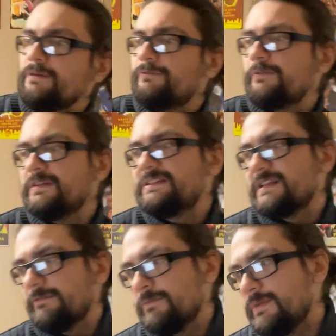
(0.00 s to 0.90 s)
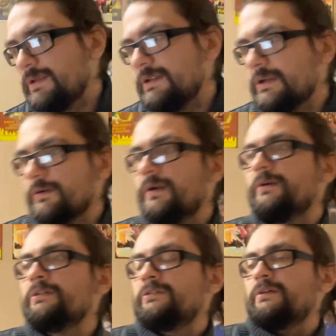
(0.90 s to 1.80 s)
$57 million
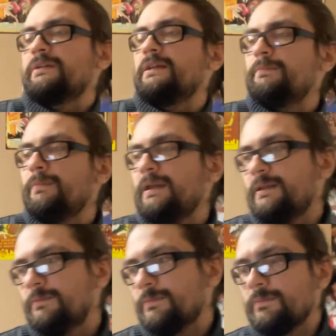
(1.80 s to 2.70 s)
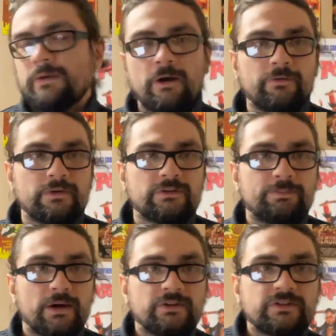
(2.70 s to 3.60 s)
gross, so it made over its
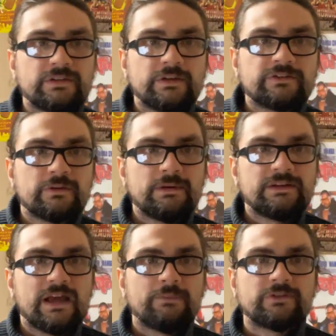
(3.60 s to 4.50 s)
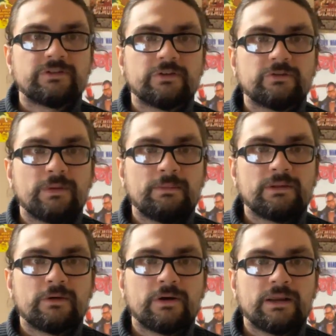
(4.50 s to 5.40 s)
budget still. So many times I've told you Baby
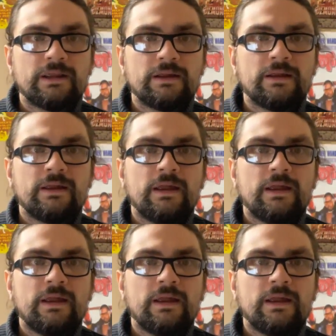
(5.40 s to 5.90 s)
Lauryn Hill